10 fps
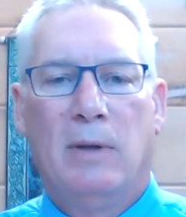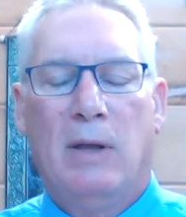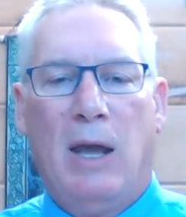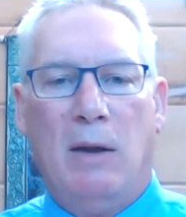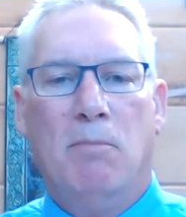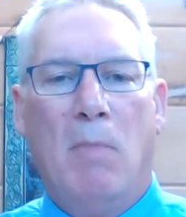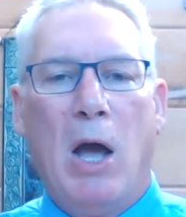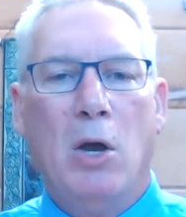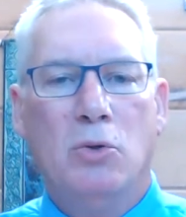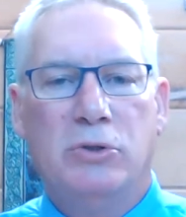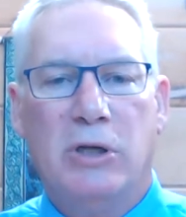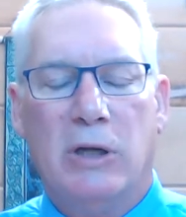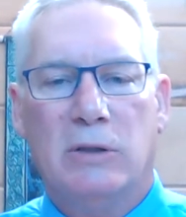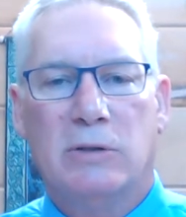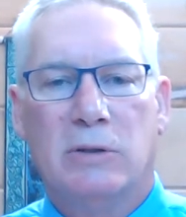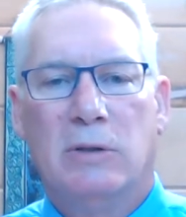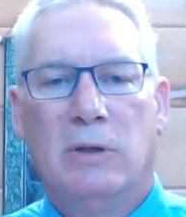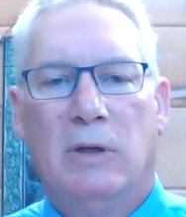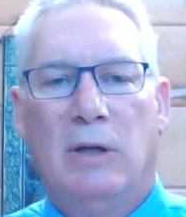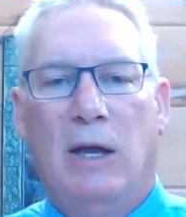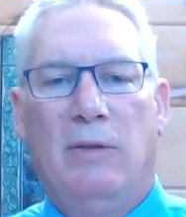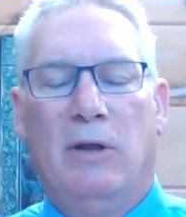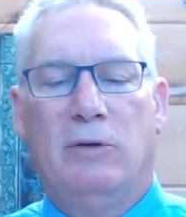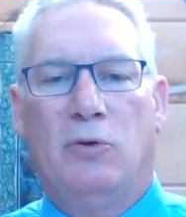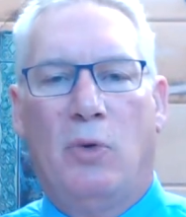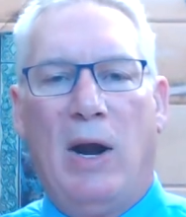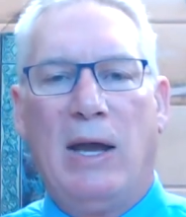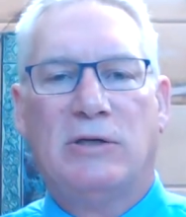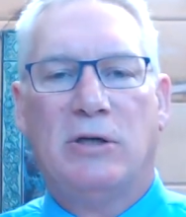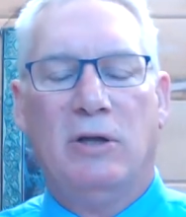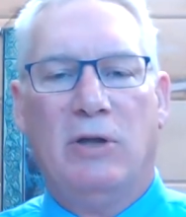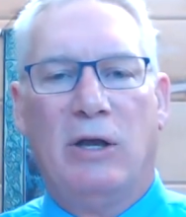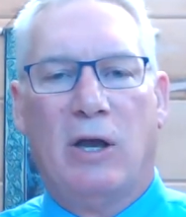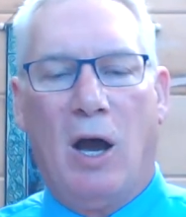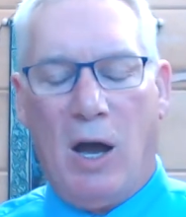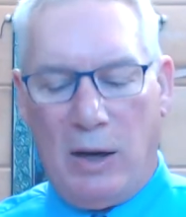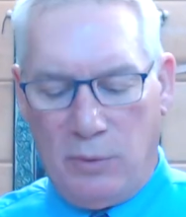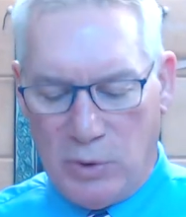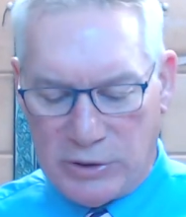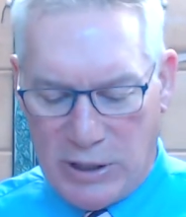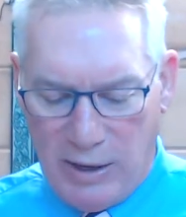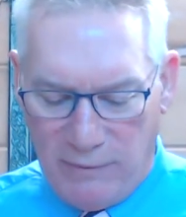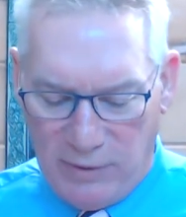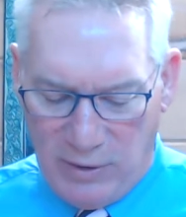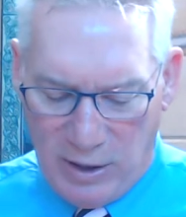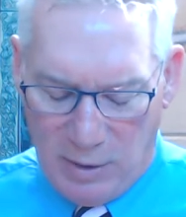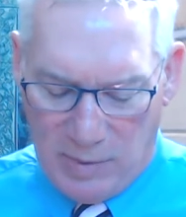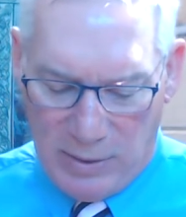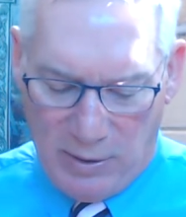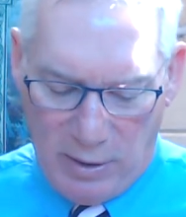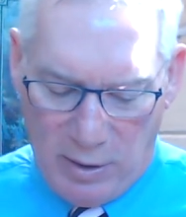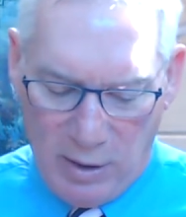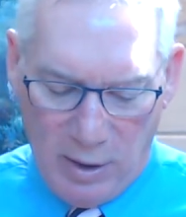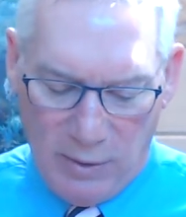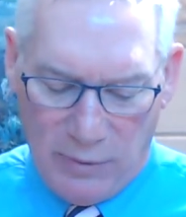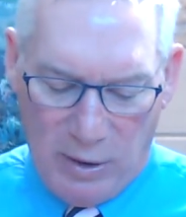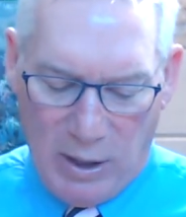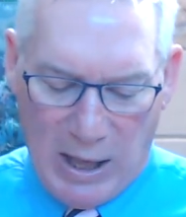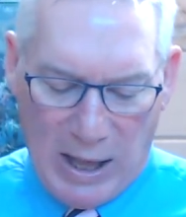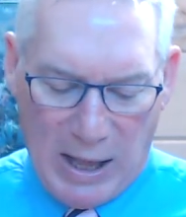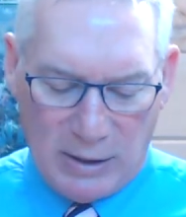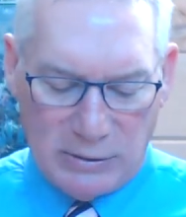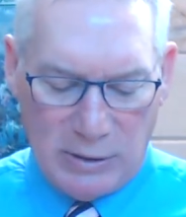and Moses and the direction that God was giving them in their, their lives.